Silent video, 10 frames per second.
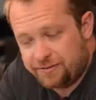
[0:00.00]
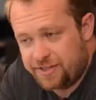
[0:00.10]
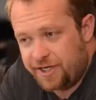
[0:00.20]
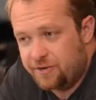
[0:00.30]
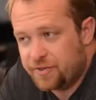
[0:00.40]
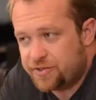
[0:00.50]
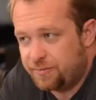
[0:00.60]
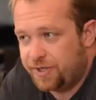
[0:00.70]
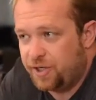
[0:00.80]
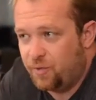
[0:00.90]
I was sitting with
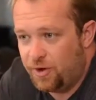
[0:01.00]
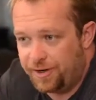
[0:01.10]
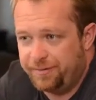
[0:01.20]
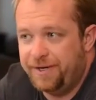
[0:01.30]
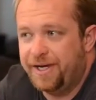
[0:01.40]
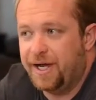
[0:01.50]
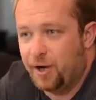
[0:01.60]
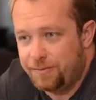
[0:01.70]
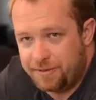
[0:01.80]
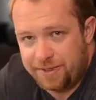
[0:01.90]
somebody who wanted me to
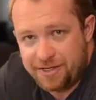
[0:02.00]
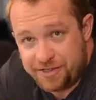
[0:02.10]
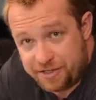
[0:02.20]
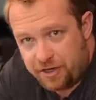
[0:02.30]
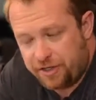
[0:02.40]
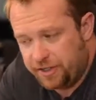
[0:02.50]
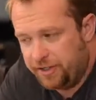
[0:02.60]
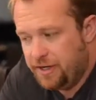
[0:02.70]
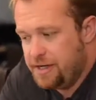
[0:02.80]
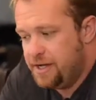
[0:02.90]
help them get
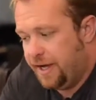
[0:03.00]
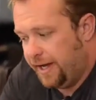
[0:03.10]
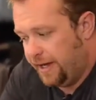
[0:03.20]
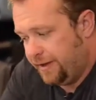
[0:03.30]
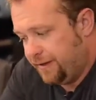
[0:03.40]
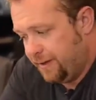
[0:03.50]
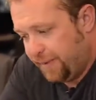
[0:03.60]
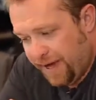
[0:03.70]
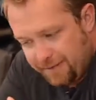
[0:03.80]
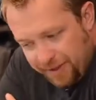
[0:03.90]
started, and they
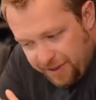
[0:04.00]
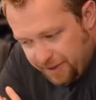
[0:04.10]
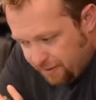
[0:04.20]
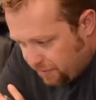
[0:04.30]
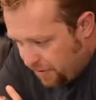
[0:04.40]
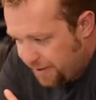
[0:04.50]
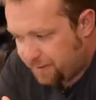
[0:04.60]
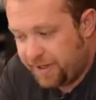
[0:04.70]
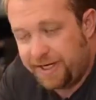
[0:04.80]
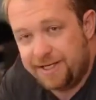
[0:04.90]
paid me a lot
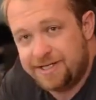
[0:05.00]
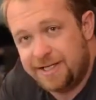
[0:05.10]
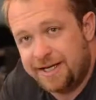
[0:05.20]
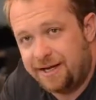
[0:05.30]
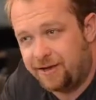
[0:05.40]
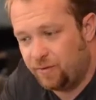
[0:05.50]
of money to sit down.